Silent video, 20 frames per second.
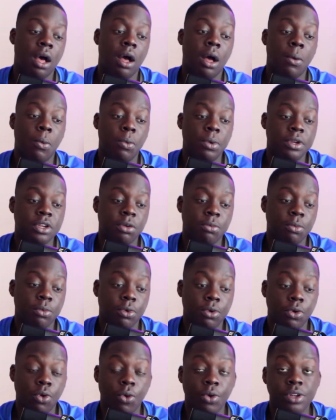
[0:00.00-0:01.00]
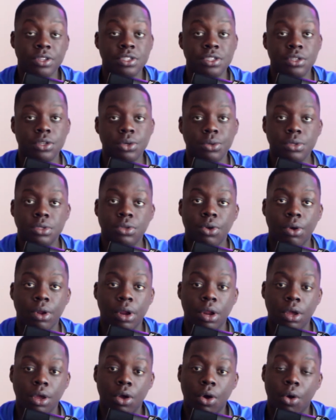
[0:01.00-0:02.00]
What I'm going to do is going
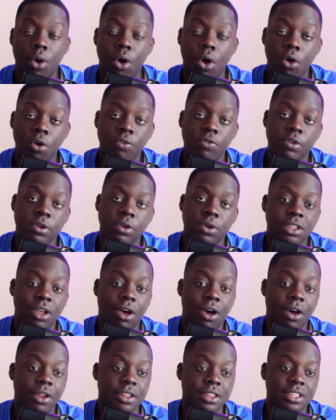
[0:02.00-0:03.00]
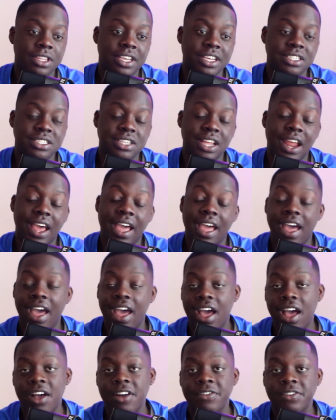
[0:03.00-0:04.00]
to go over all the things that I
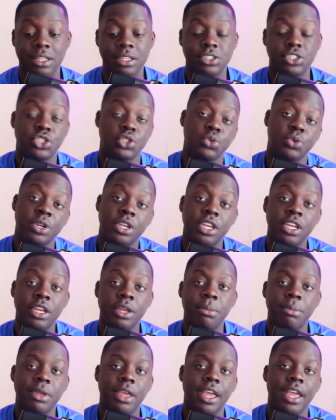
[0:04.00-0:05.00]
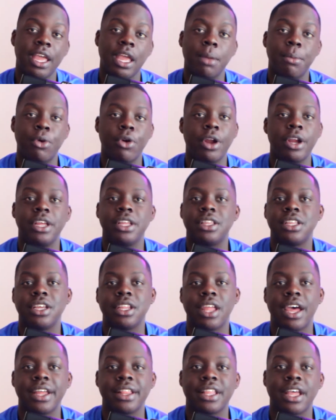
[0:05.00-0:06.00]
have, stream, game, or anything
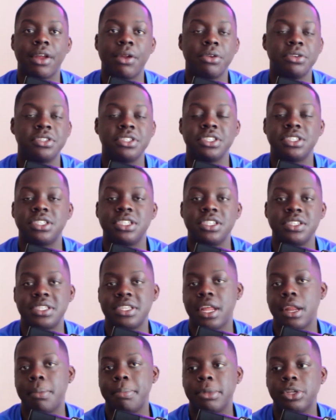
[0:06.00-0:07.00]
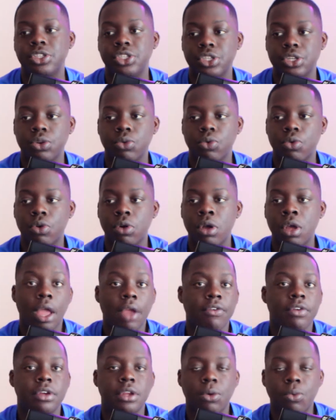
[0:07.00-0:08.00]
like that, or just this setup in general.
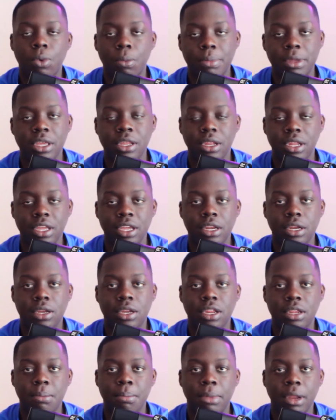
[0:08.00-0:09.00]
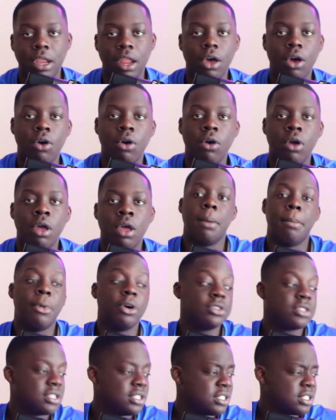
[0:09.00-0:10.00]
Everything will be linked below.
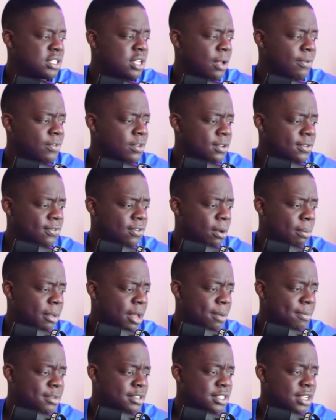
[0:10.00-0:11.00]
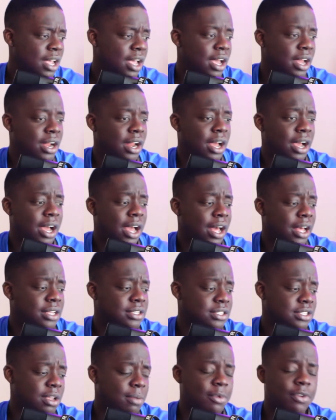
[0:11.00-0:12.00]
Most of this stuff is from Amazon. I got
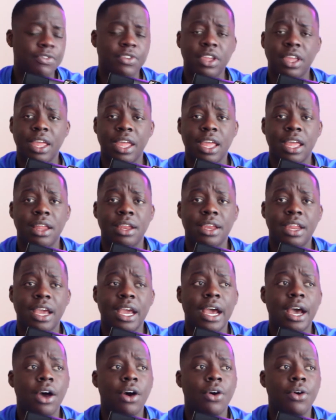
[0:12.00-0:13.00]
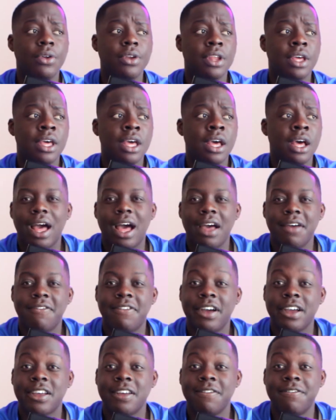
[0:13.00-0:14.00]
some of it hand down. If
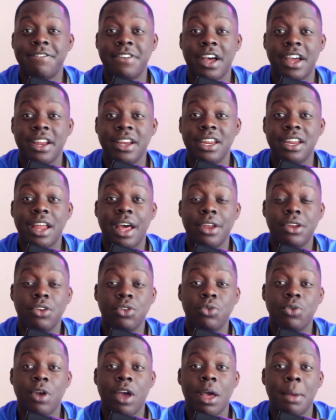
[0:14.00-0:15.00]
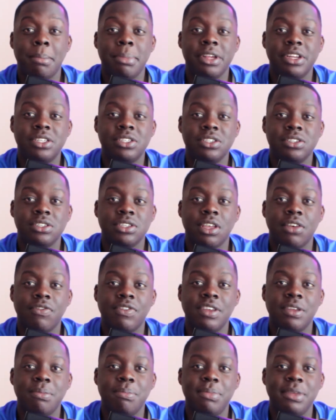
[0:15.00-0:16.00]
I can find it, I do have pictures of
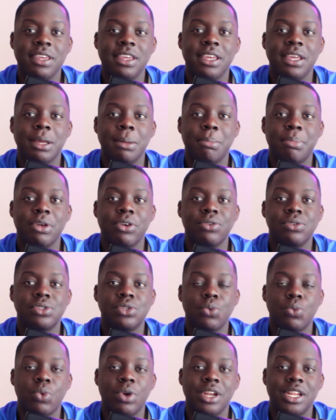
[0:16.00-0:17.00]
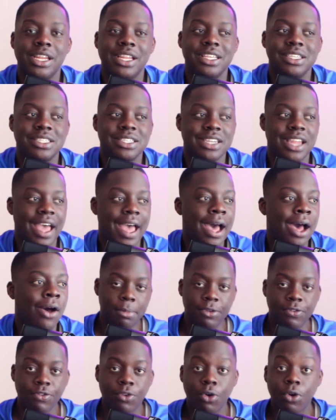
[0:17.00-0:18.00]
it being built to what it is now.
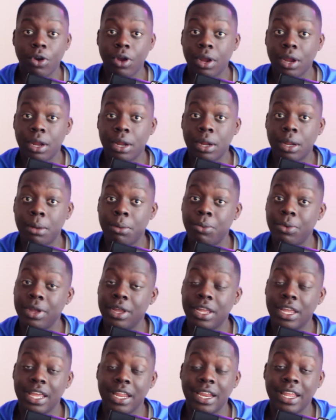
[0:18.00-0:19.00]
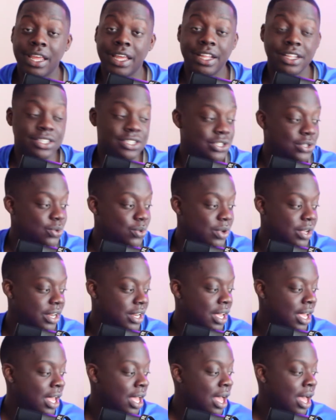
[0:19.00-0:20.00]
Before we get into it,
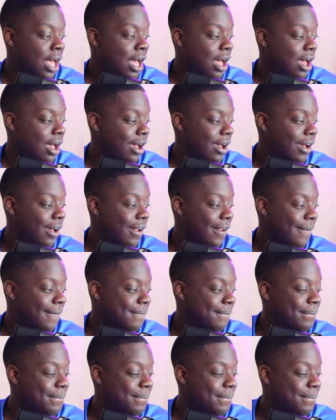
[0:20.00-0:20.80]
I